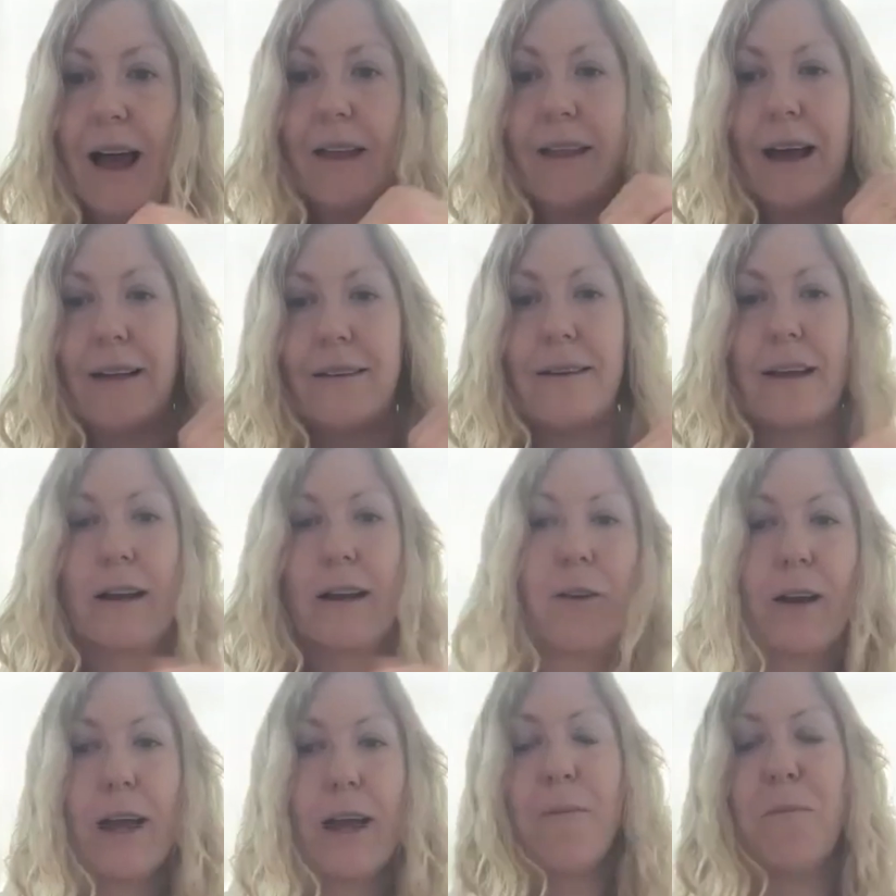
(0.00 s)
That
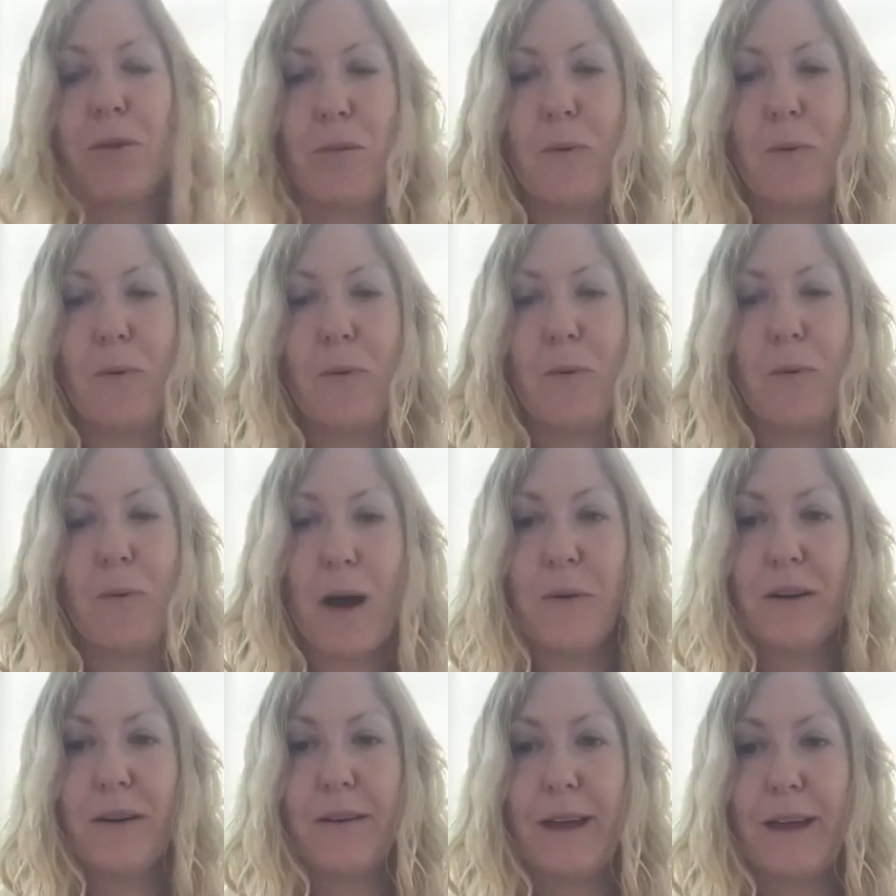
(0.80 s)
signal came through
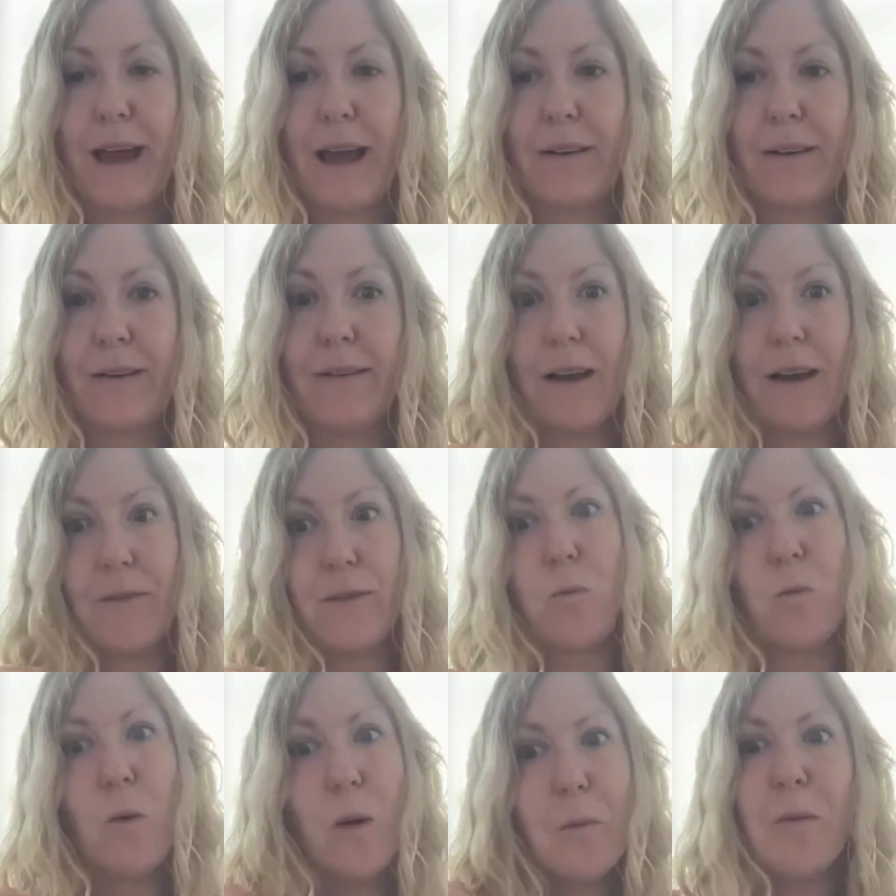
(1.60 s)
our detectors
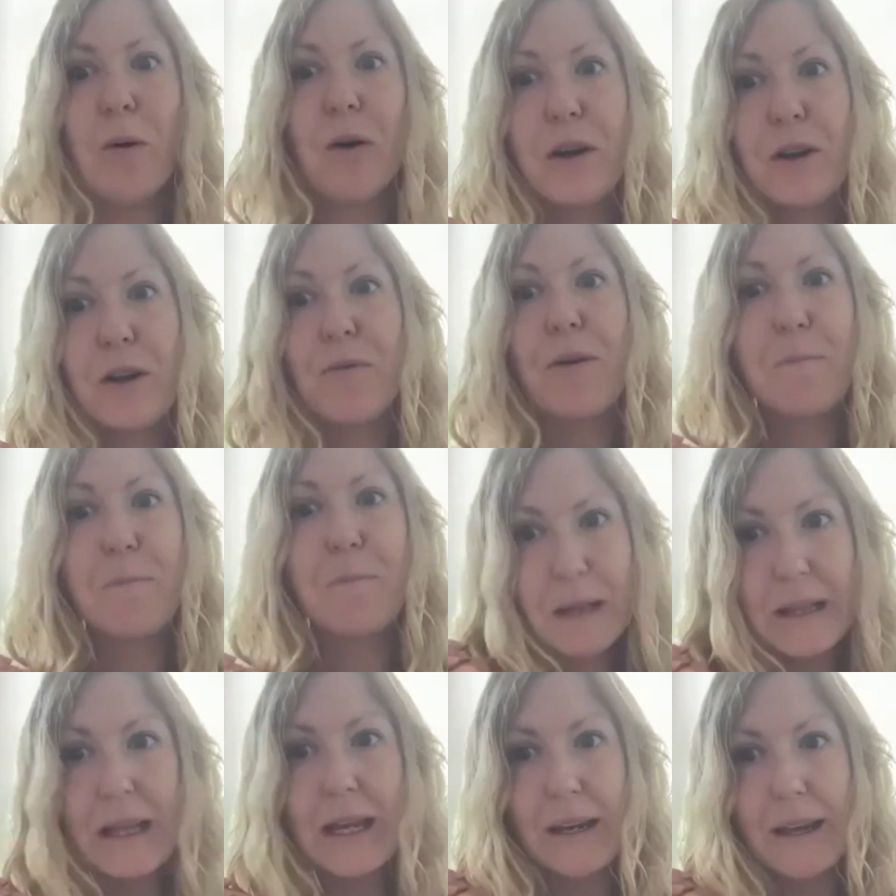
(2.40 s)
after 1.3
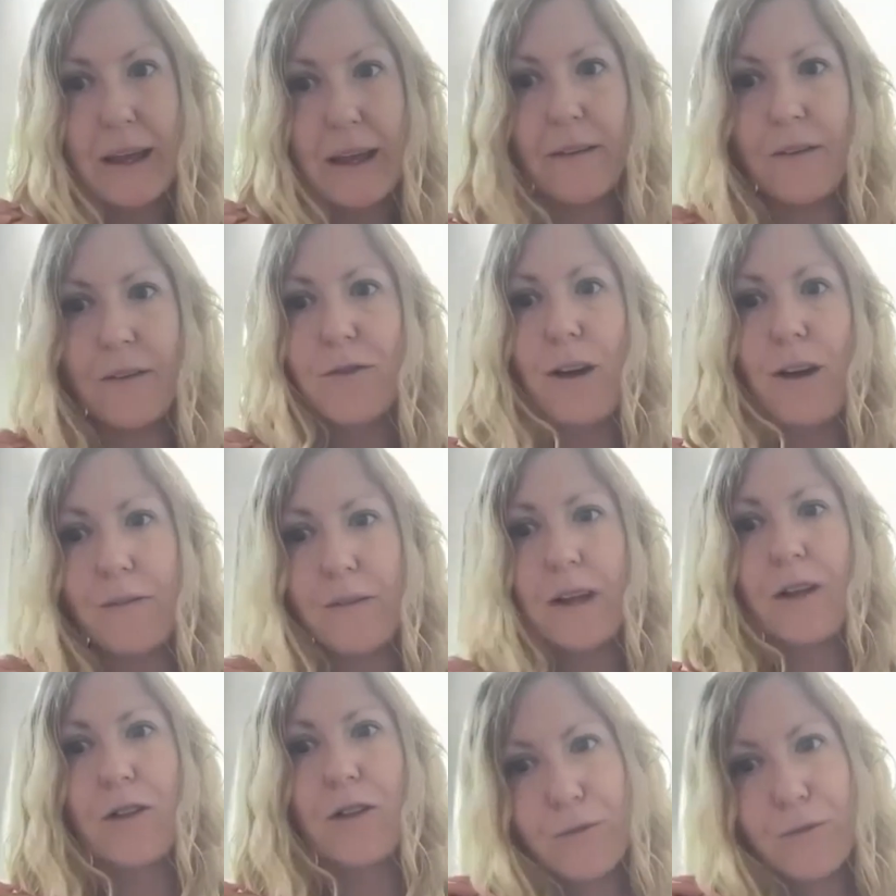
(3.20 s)
billion years of
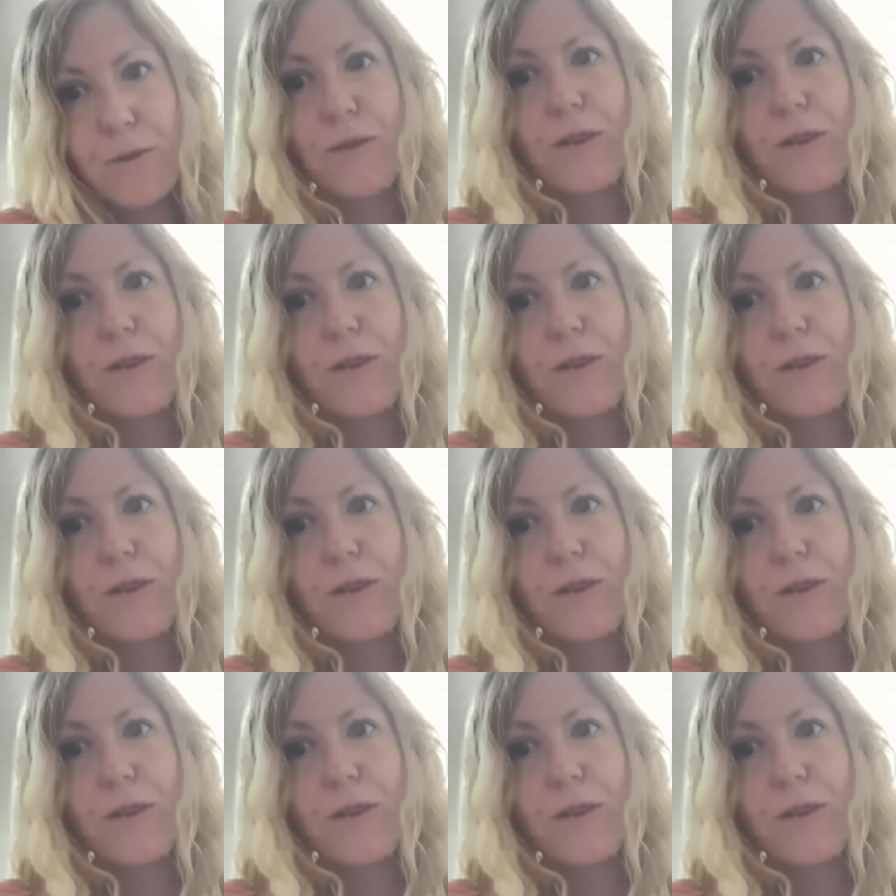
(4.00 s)
traveling through the